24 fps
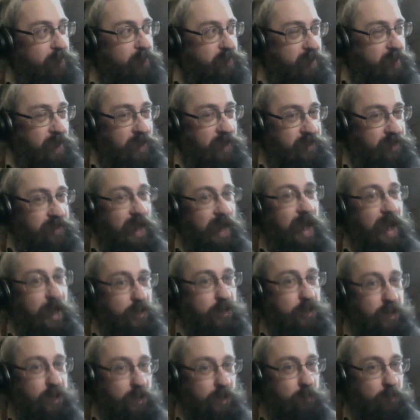text
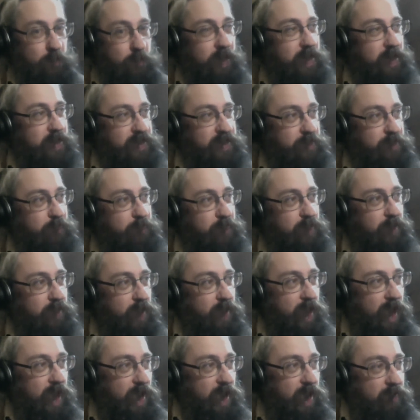actually reads something
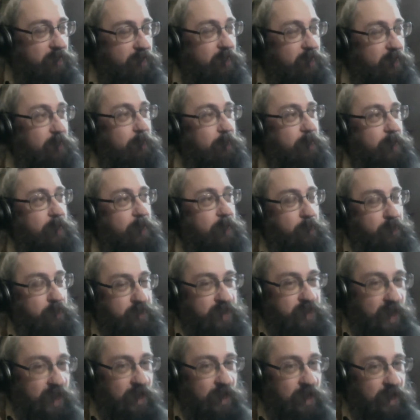like, the
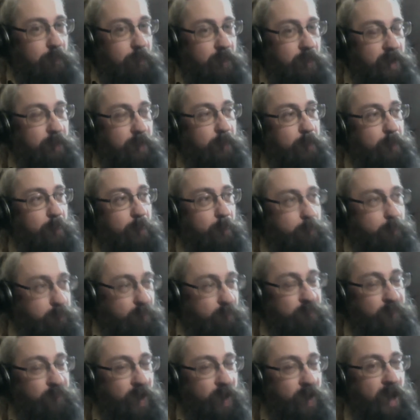Second Amendment
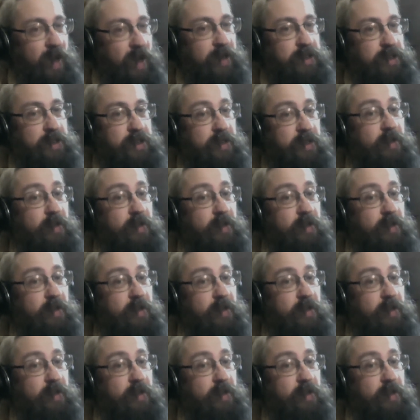provides